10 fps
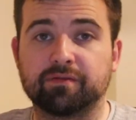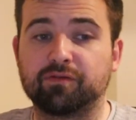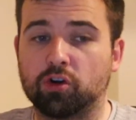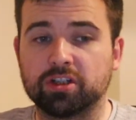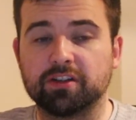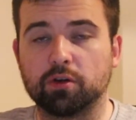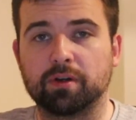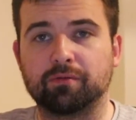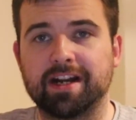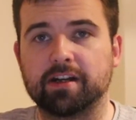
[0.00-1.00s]
Unfortunately,
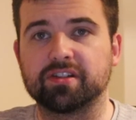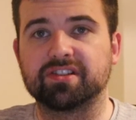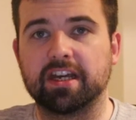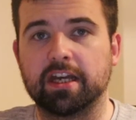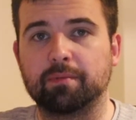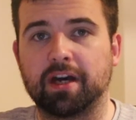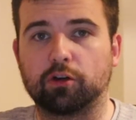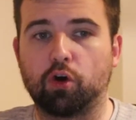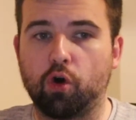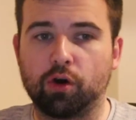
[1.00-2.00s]
Dublin ran out of steam and
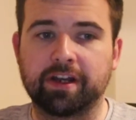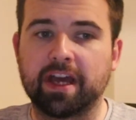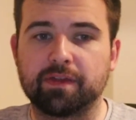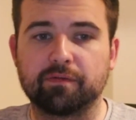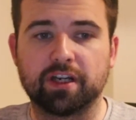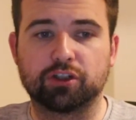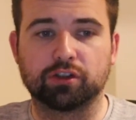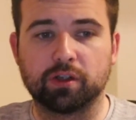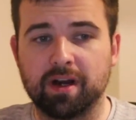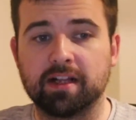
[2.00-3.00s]
Cork get the
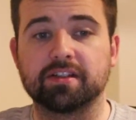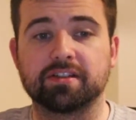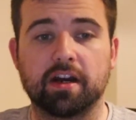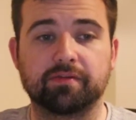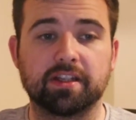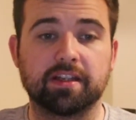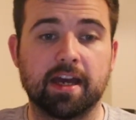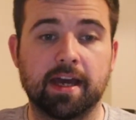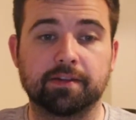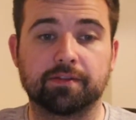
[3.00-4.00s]
victory, well deserved in the
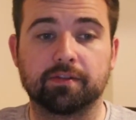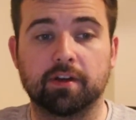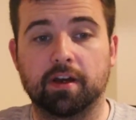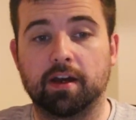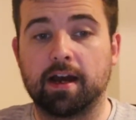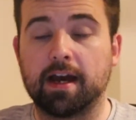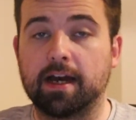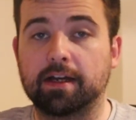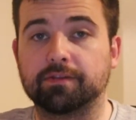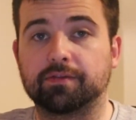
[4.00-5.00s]
end.
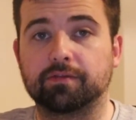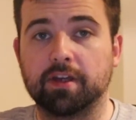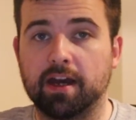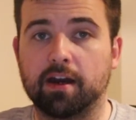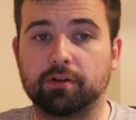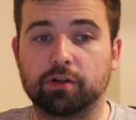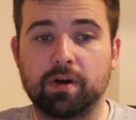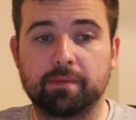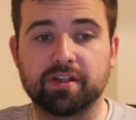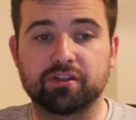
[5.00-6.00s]
And yeah, I'm going to
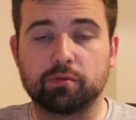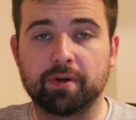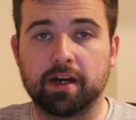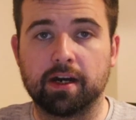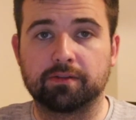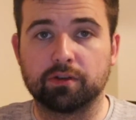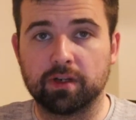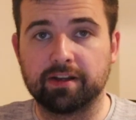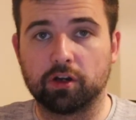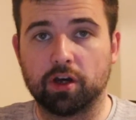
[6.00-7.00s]
wrap this up here. Do
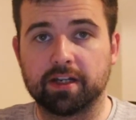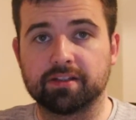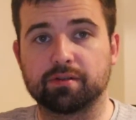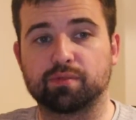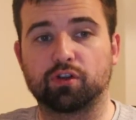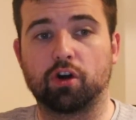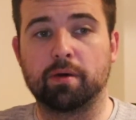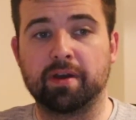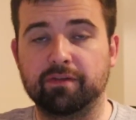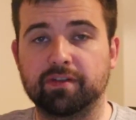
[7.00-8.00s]
leave a like and
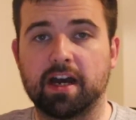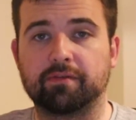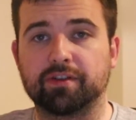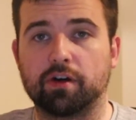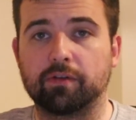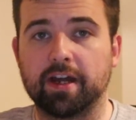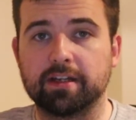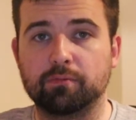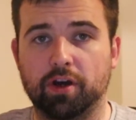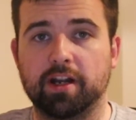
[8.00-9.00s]
subscribe if you haven't
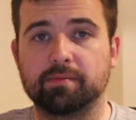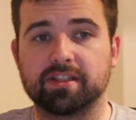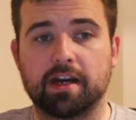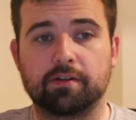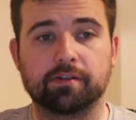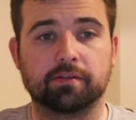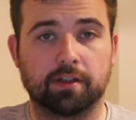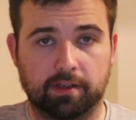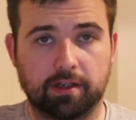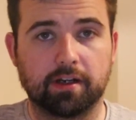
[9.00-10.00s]
already. My name is Aaron,
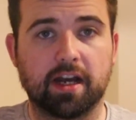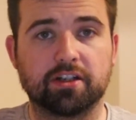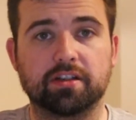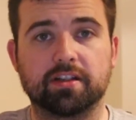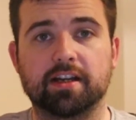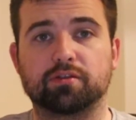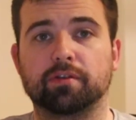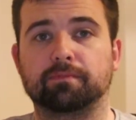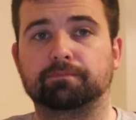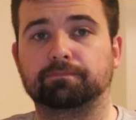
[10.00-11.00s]
and I'll catch you in the next one.